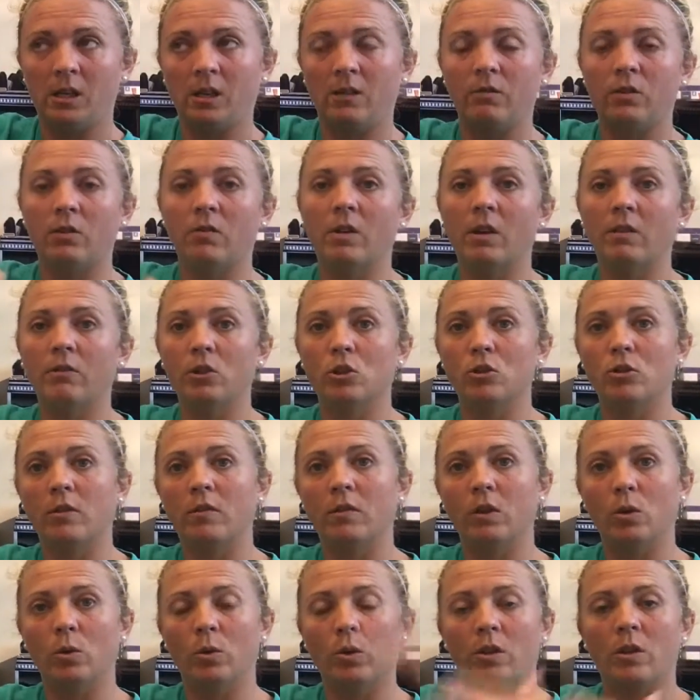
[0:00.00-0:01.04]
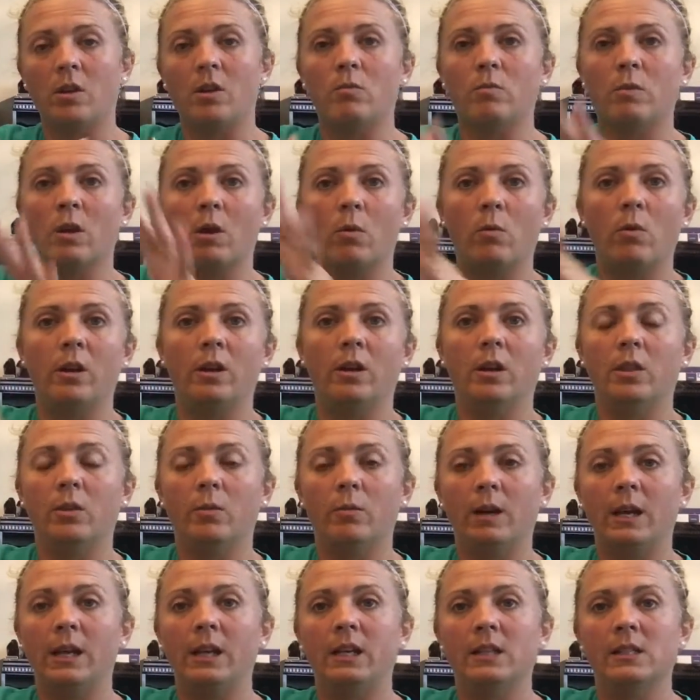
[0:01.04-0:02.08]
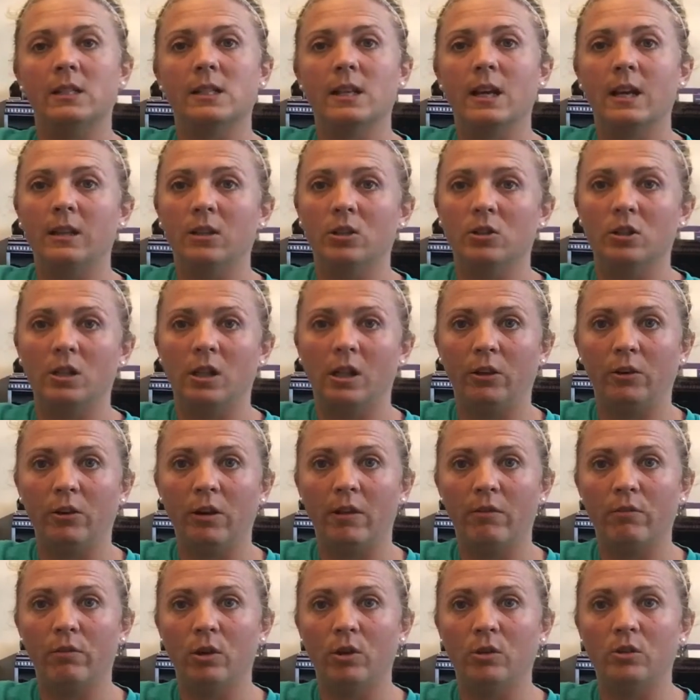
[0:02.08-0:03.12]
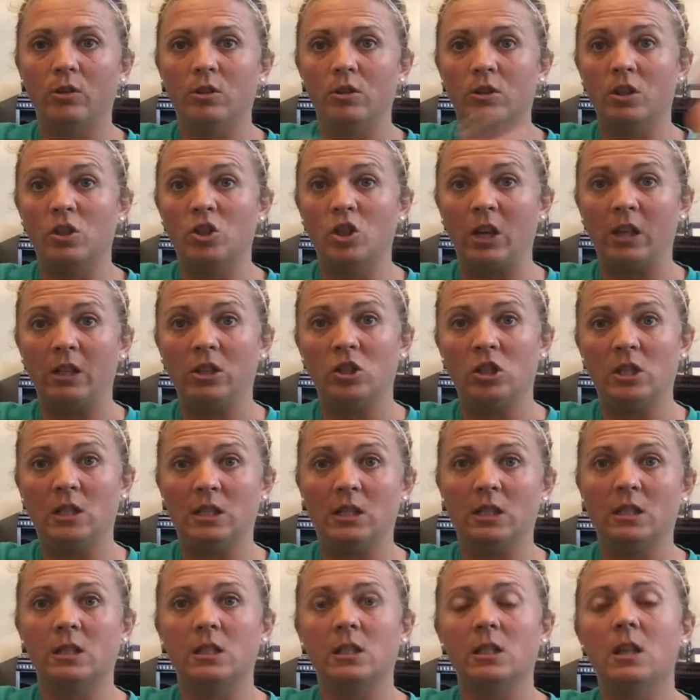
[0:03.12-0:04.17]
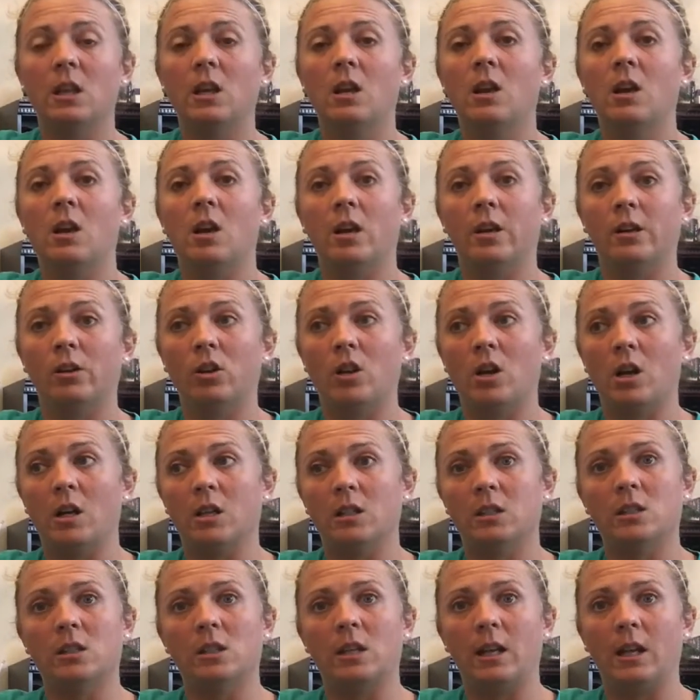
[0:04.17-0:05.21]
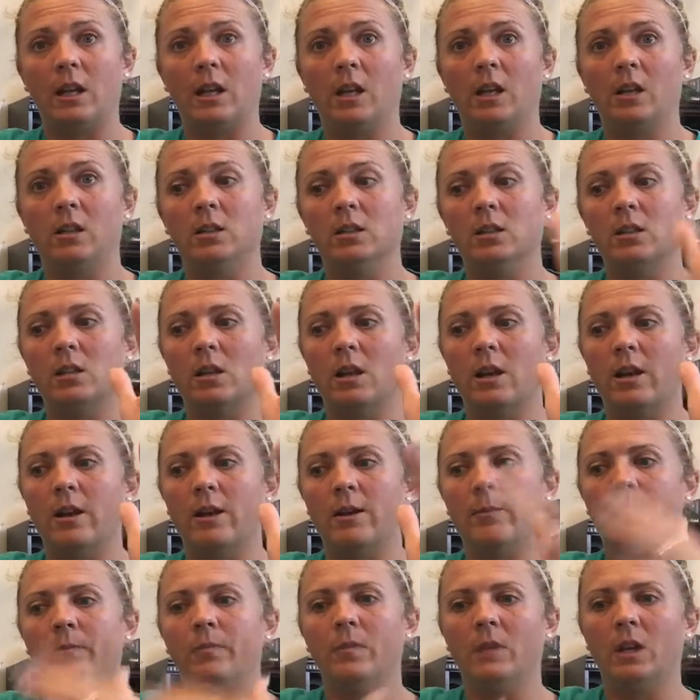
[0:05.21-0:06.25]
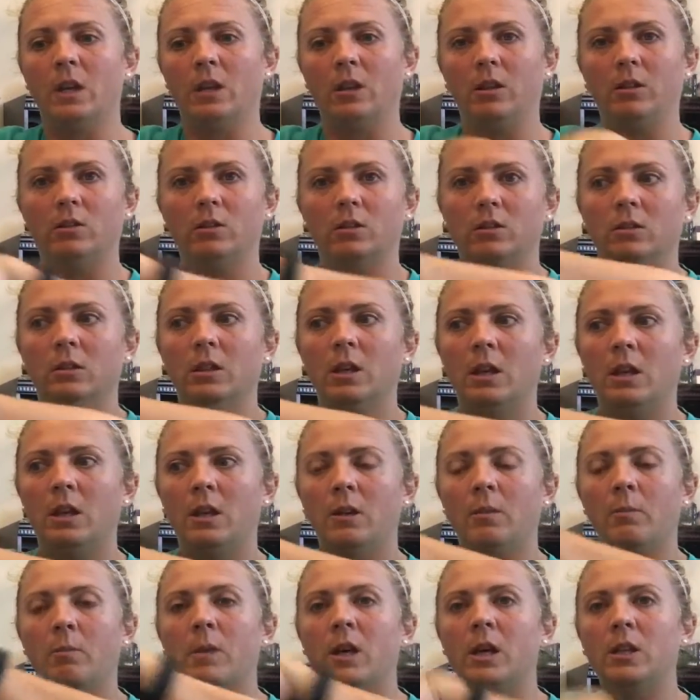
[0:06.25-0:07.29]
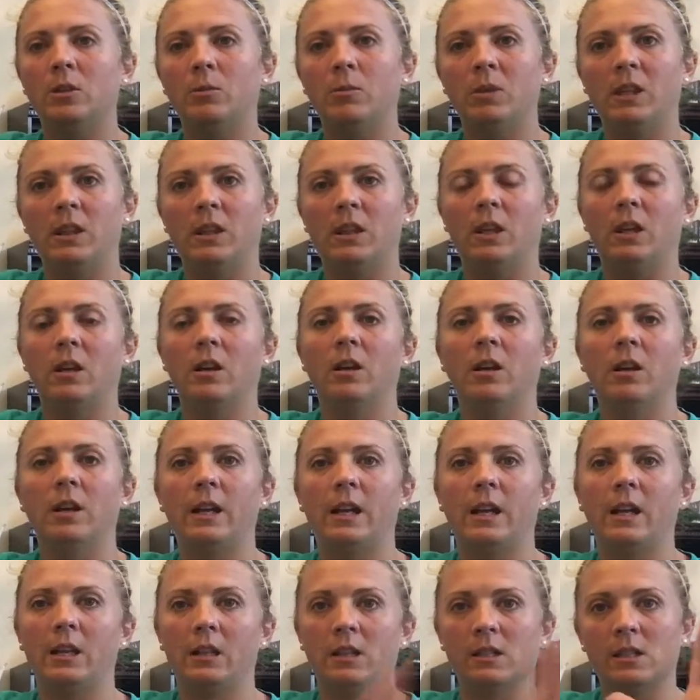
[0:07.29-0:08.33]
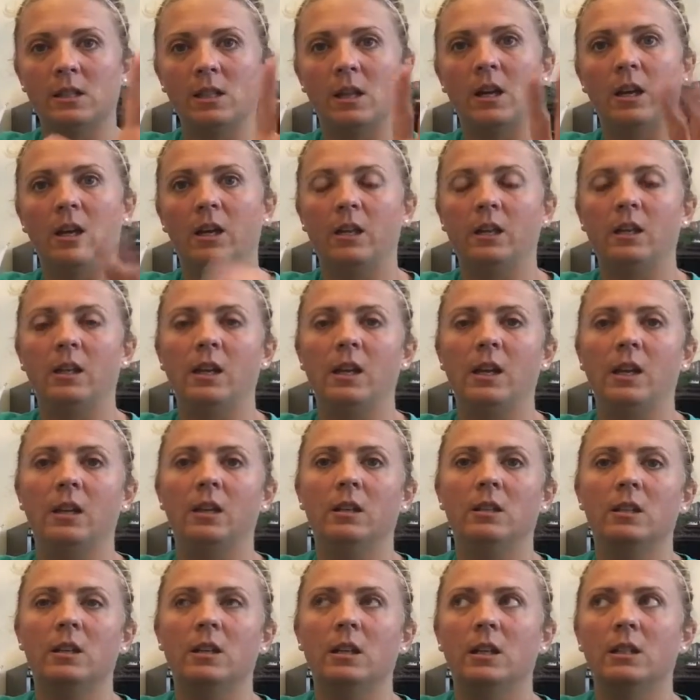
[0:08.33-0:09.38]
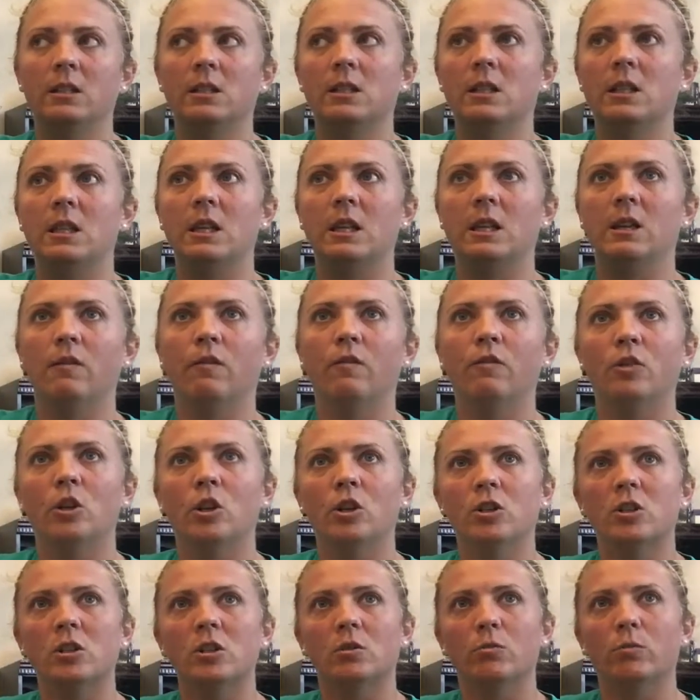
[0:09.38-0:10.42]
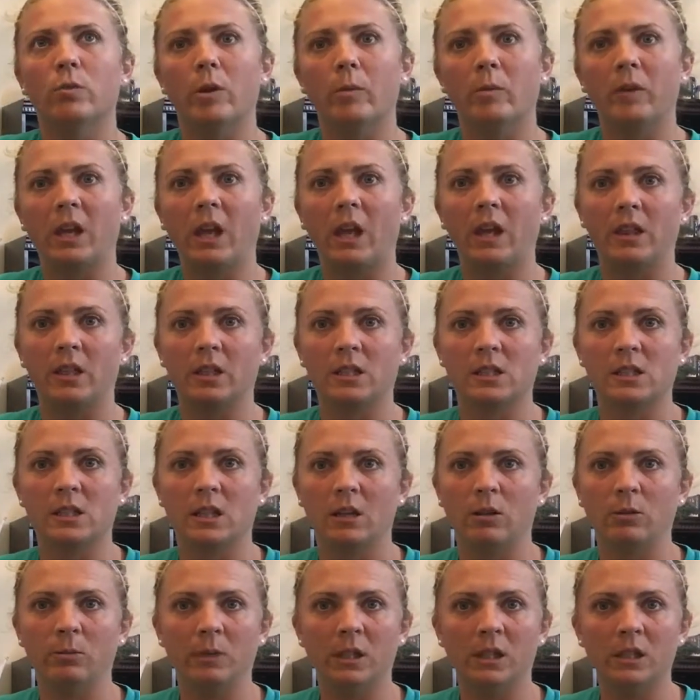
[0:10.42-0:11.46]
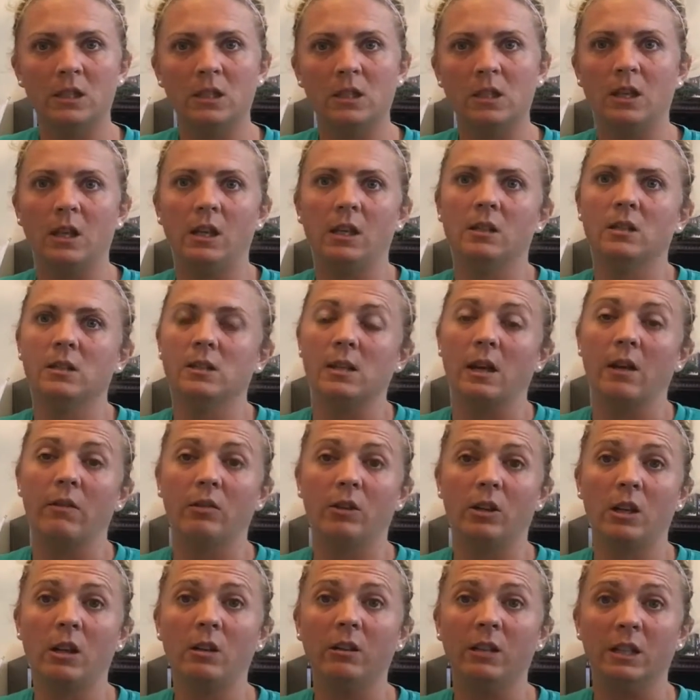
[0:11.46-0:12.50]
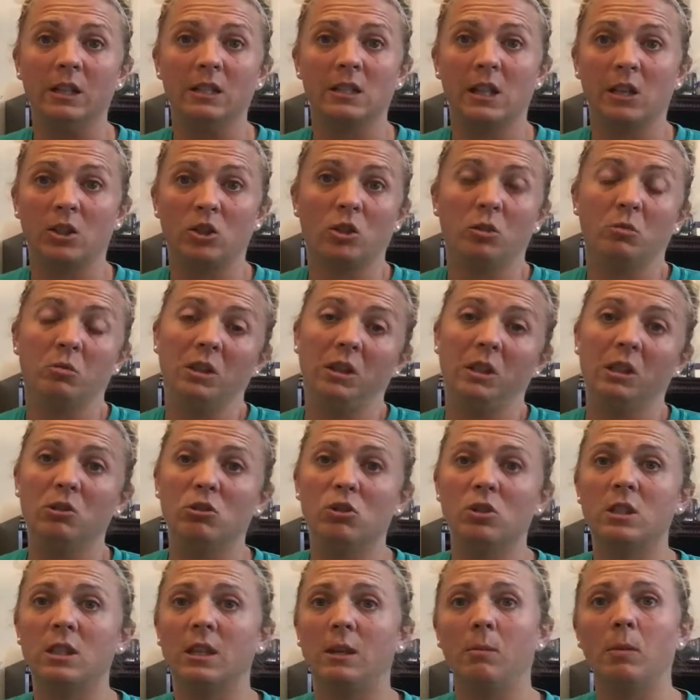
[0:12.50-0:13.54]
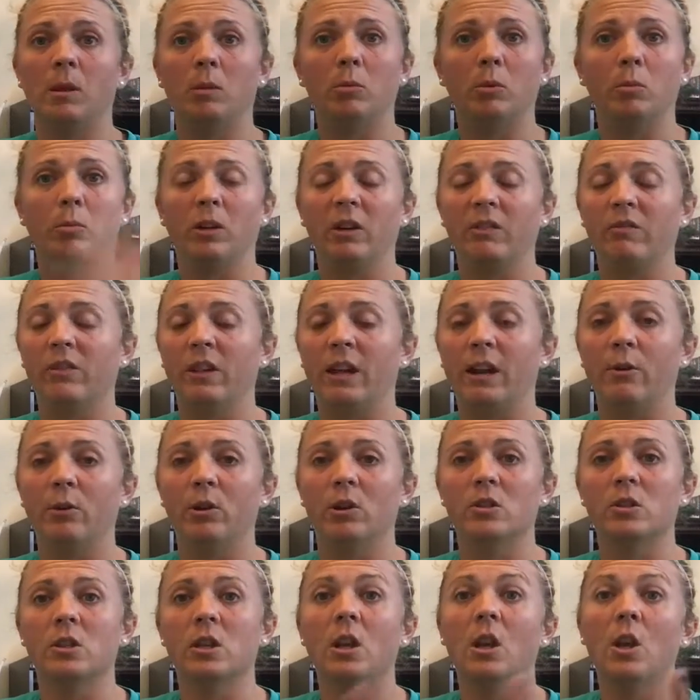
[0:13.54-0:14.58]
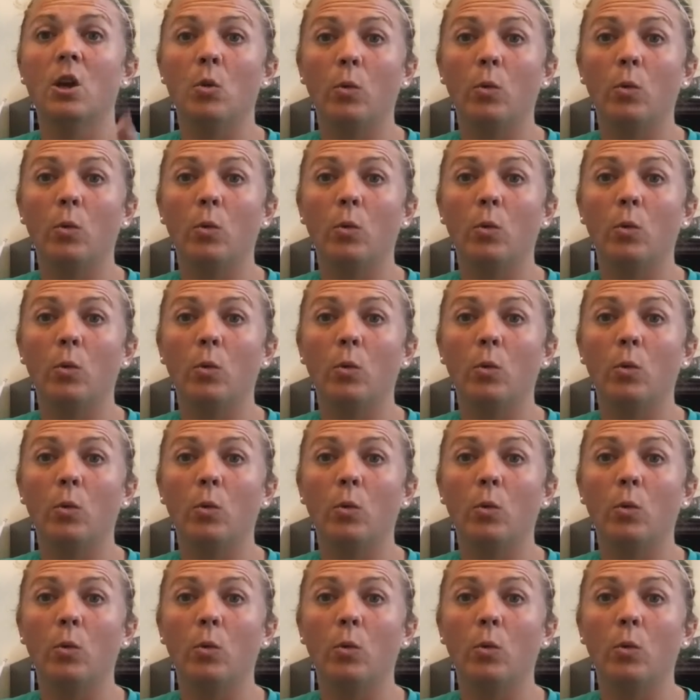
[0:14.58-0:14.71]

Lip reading: If you've ever driven north on Route 1 on the right-hand side near Telegraph Road, there's a giant Jesus on a cross and a little monument there and a sign, and it's the first Roman Catholic settlement in Stafford County. It's actually really interesting. People bring flowers.